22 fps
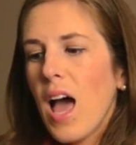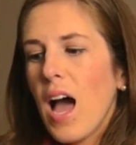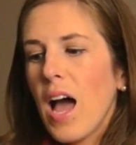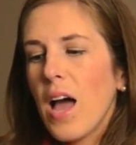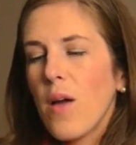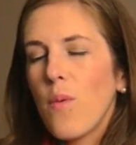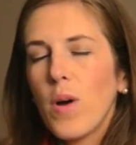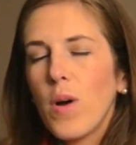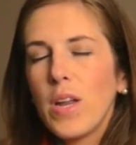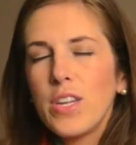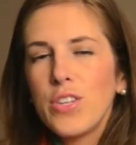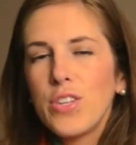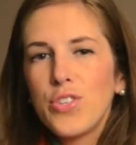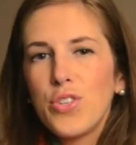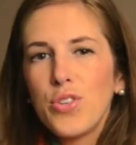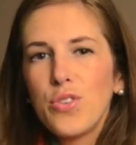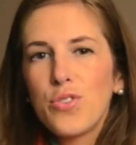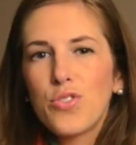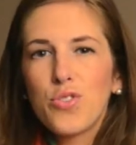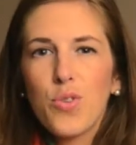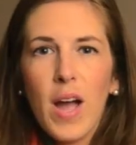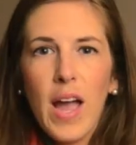I wanted
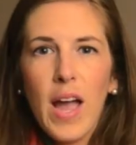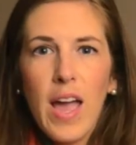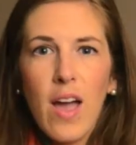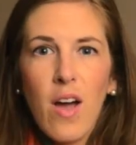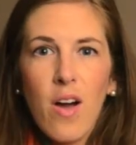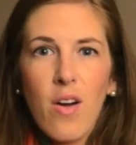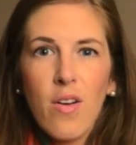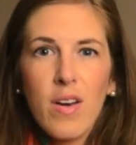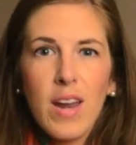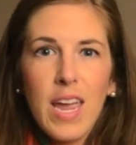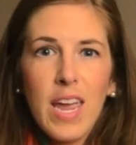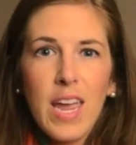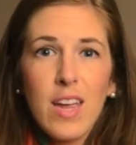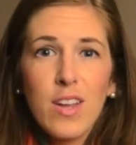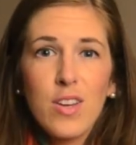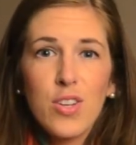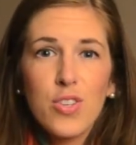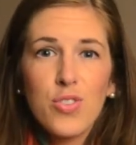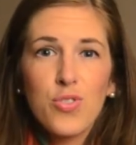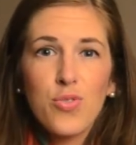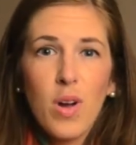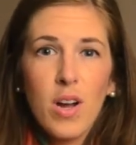to try out
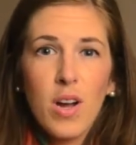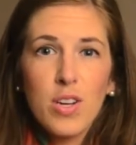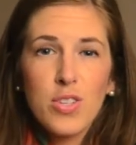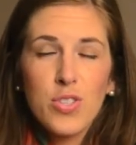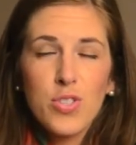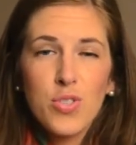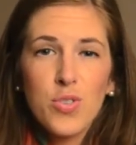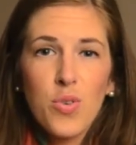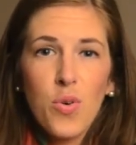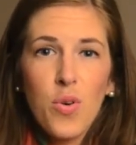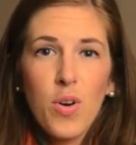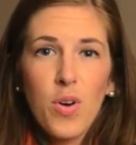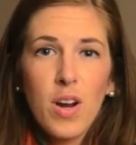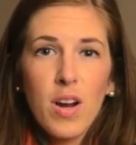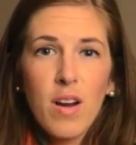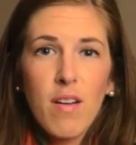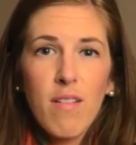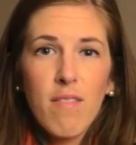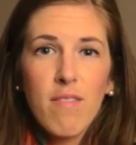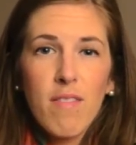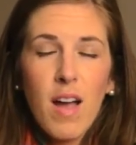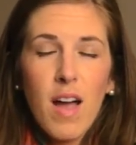a
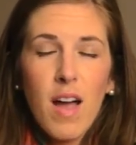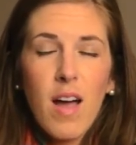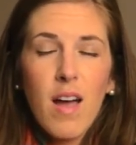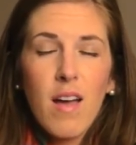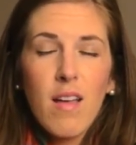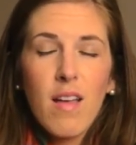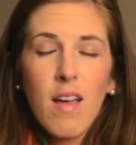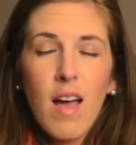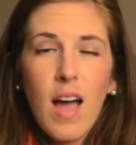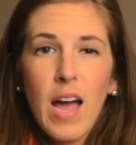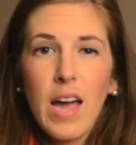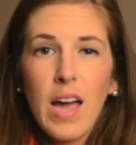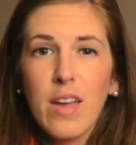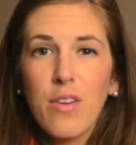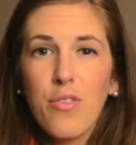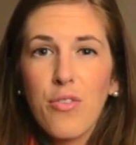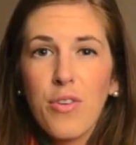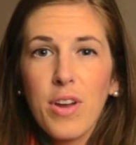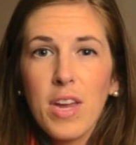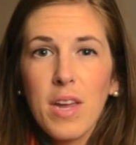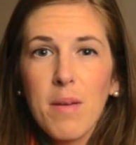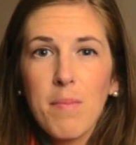drugstore eye
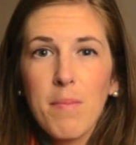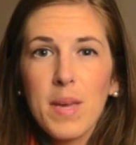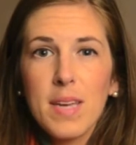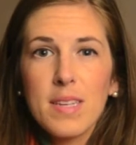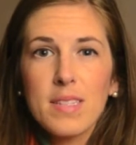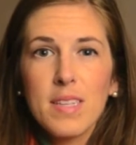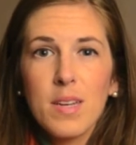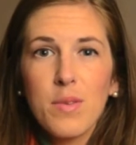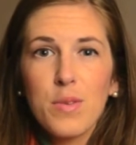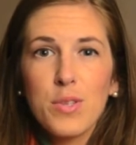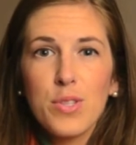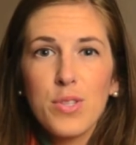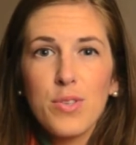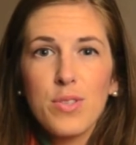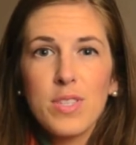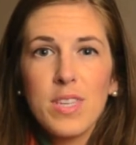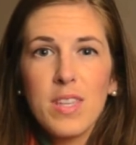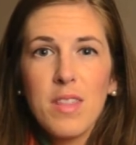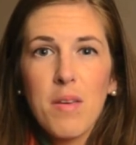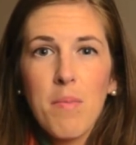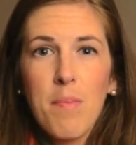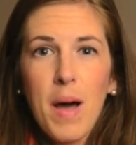cream because I was
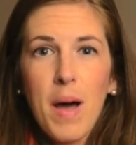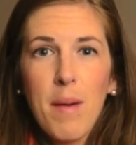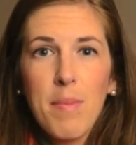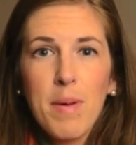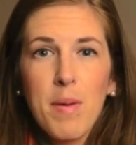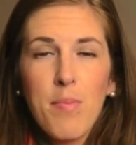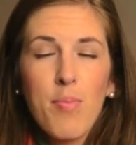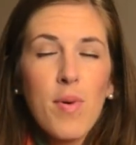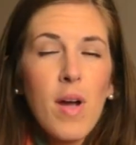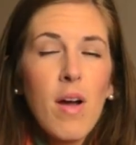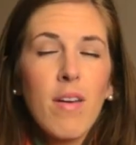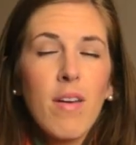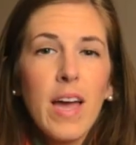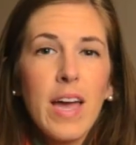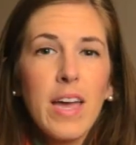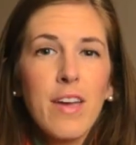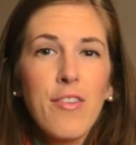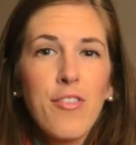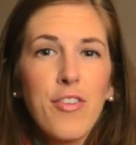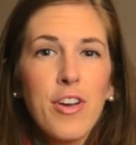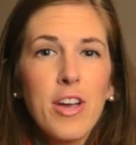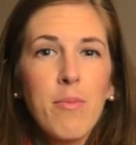using the Bobbi Brown
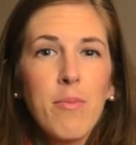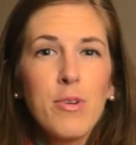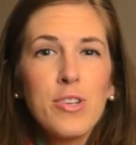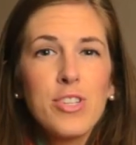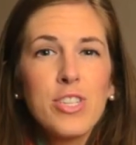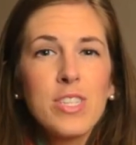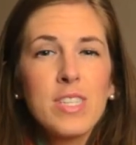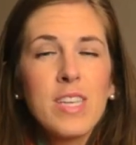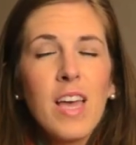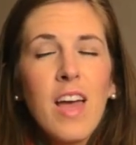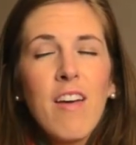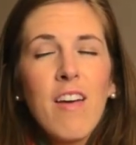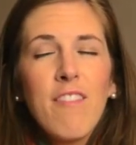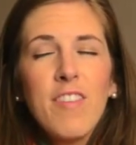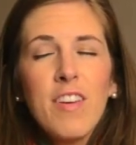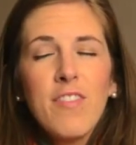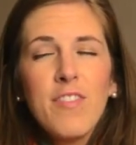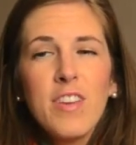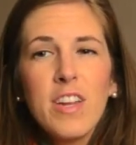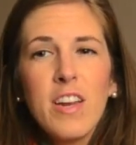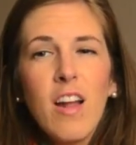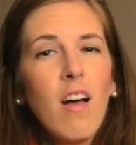eye cream, which is
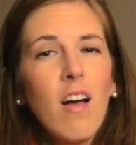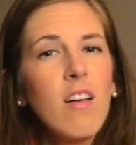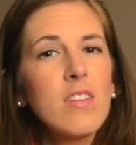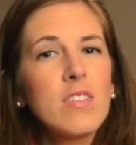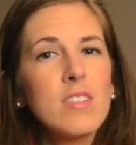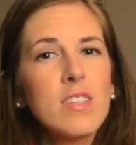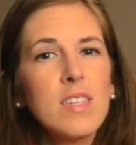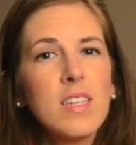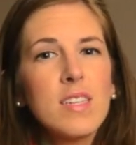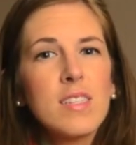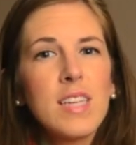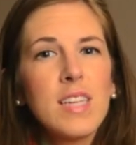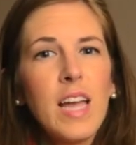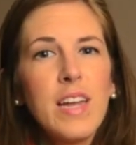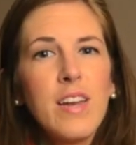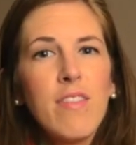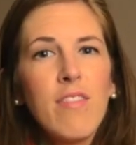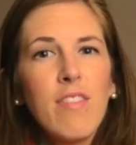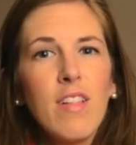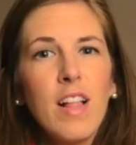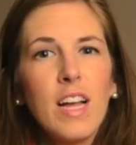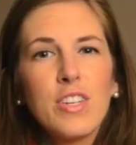$50, and that's
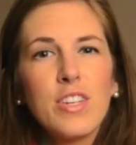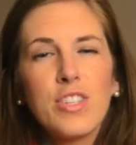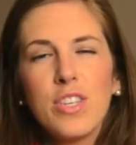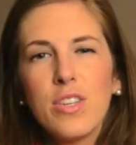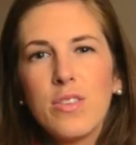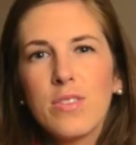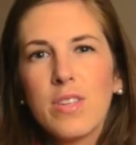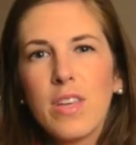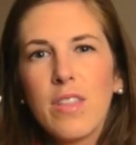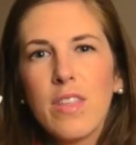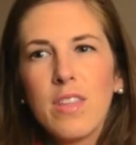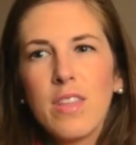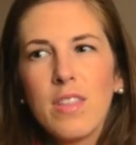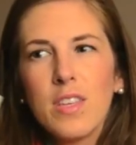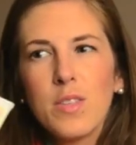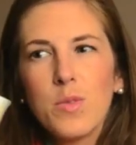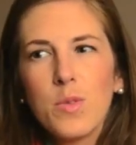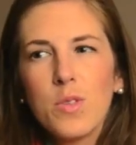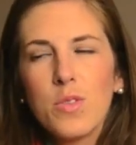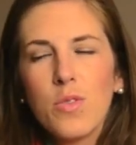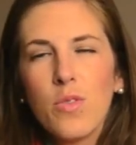kind of a lot to use. I think this was